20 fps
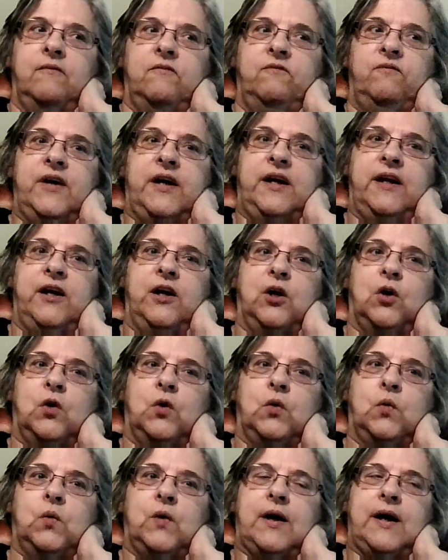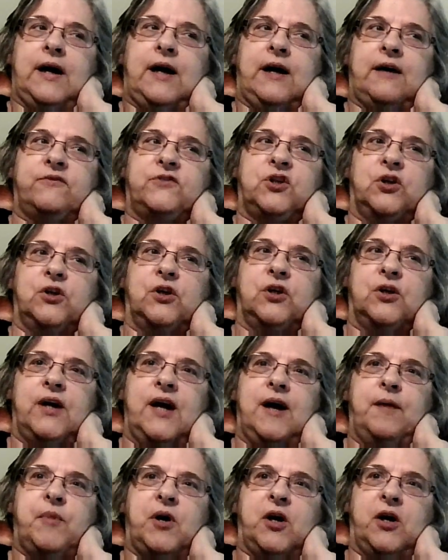video after her
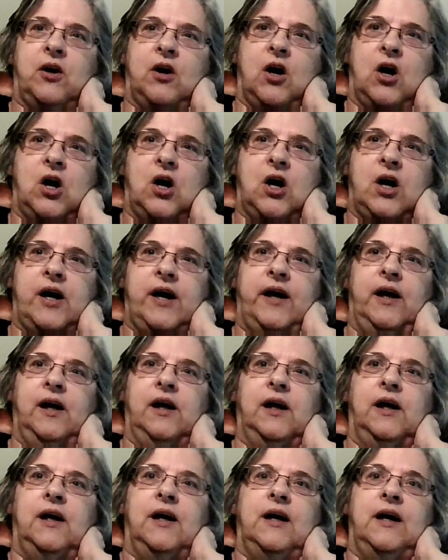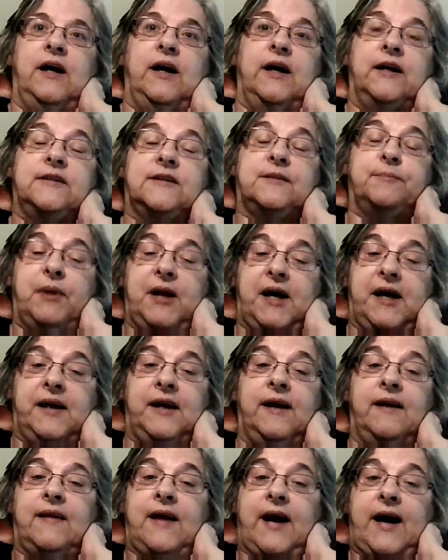MRI
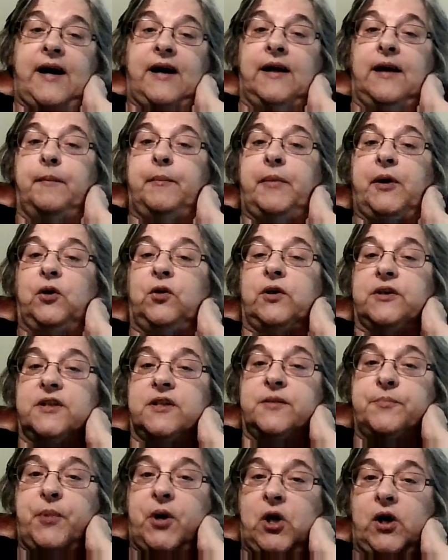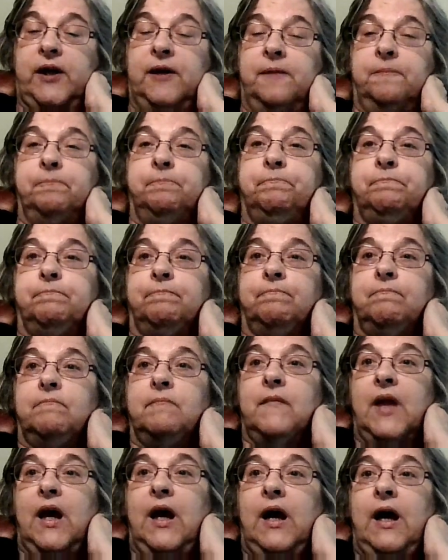explaining that about her spine.
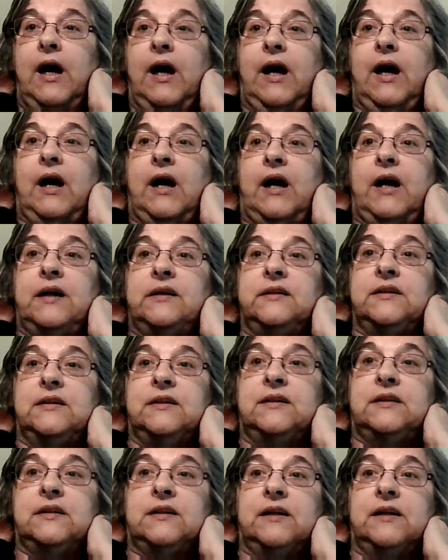And